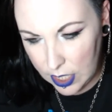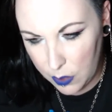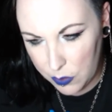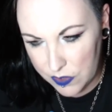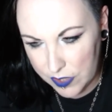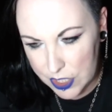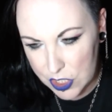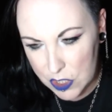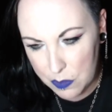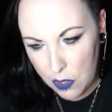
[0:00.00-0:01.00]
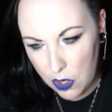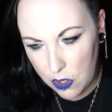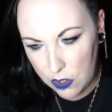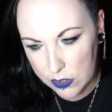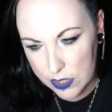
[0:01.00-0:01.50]
It was a very
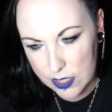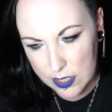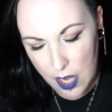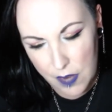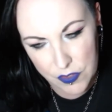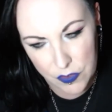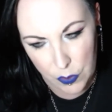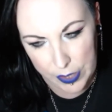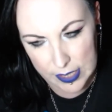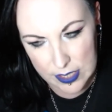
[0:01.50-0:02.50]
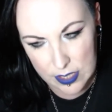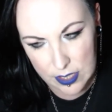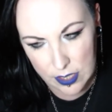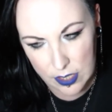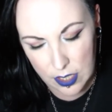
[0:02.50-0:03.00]
small, soft
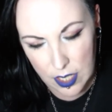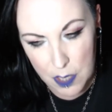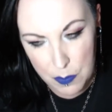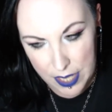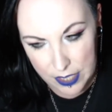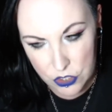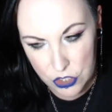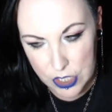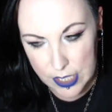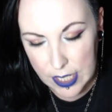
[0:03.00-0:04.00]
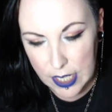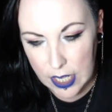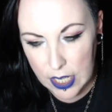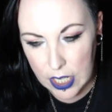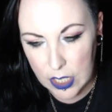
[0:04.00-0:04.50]
voice, high-pitched,
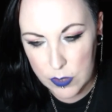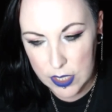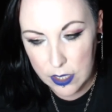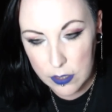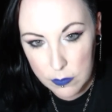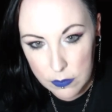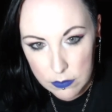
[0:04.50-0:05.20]
and it was like,